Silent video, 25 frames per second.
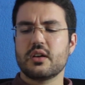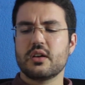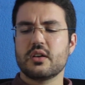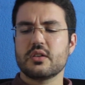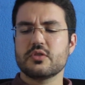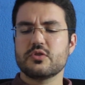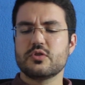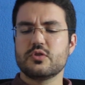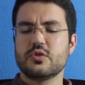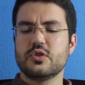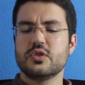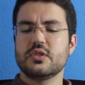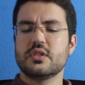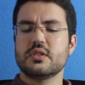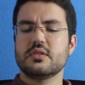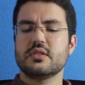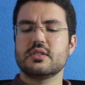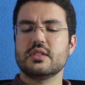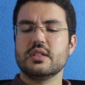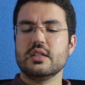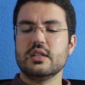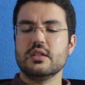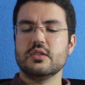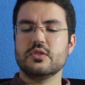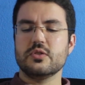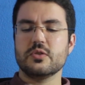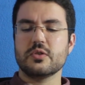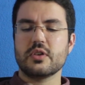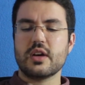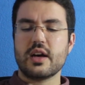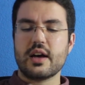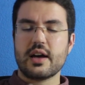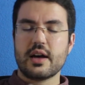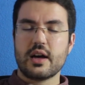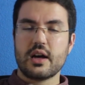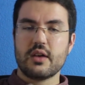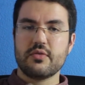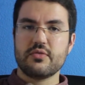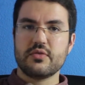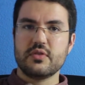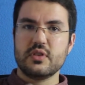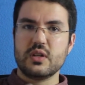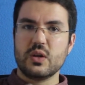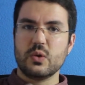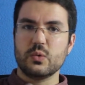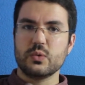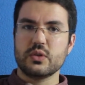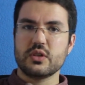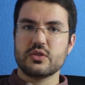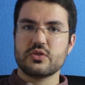Students need to have
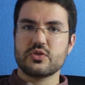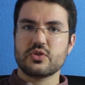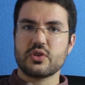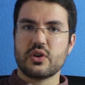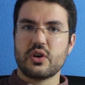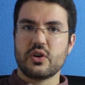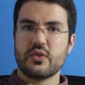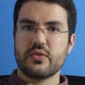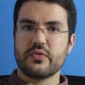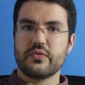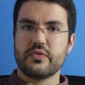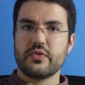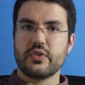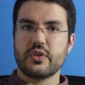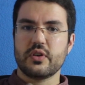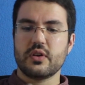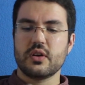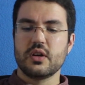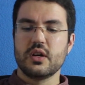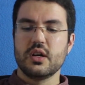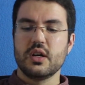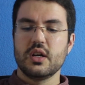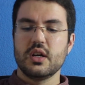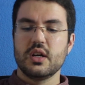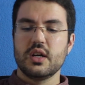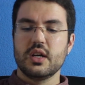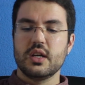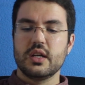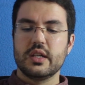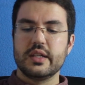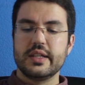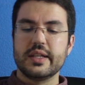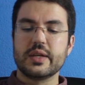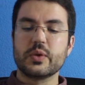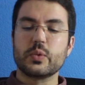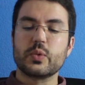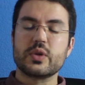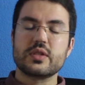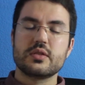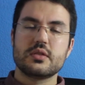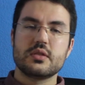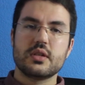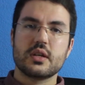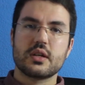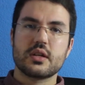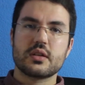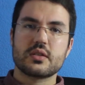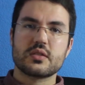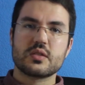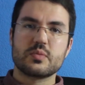knowledge of the
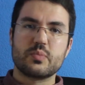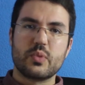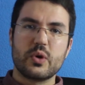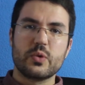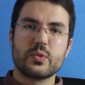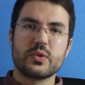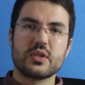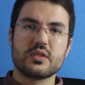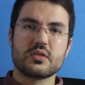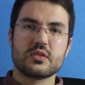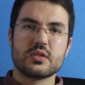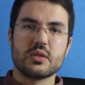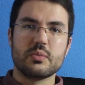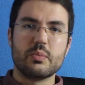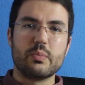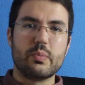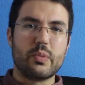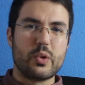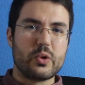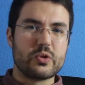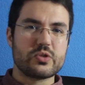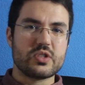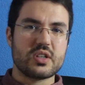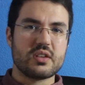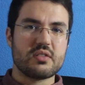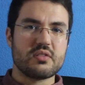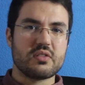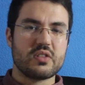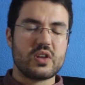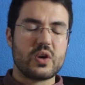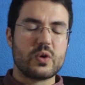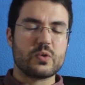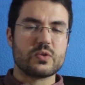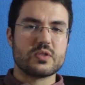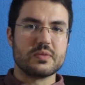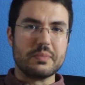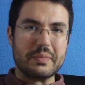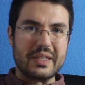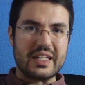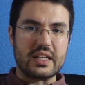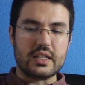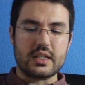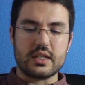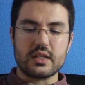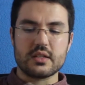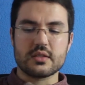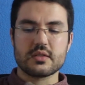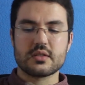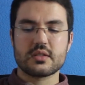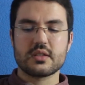linguistic exponents embodying those
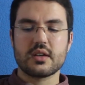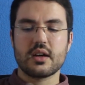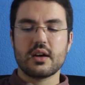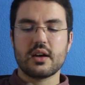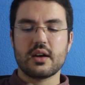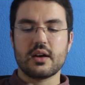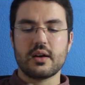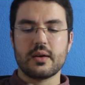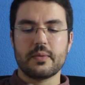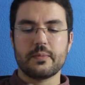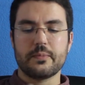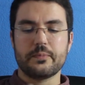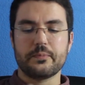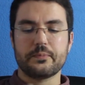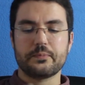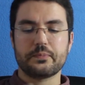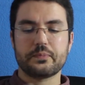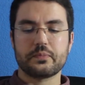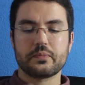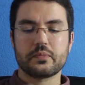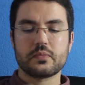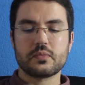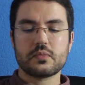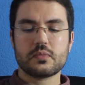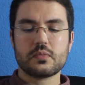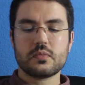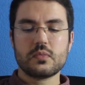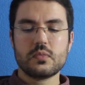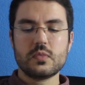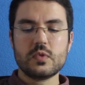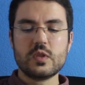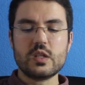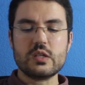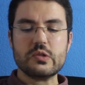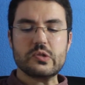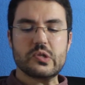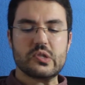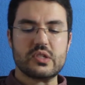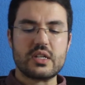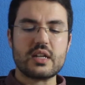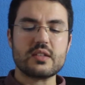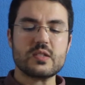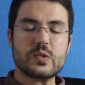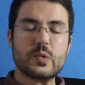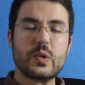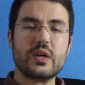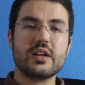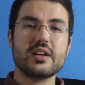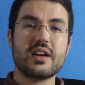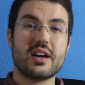meanings. So
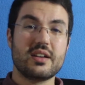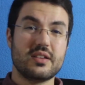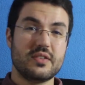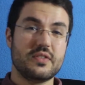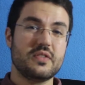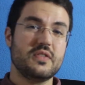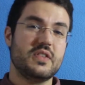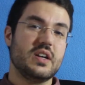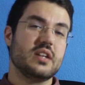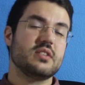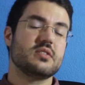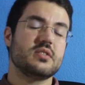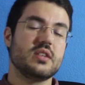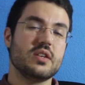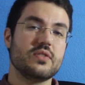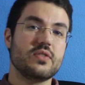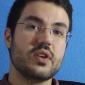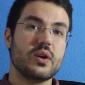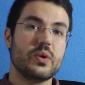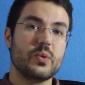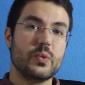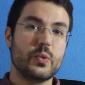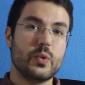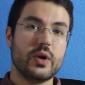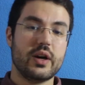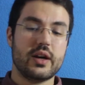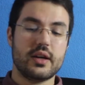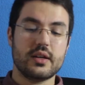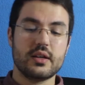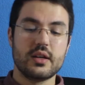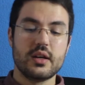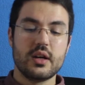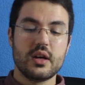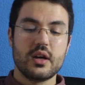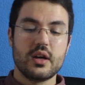that's why an effective way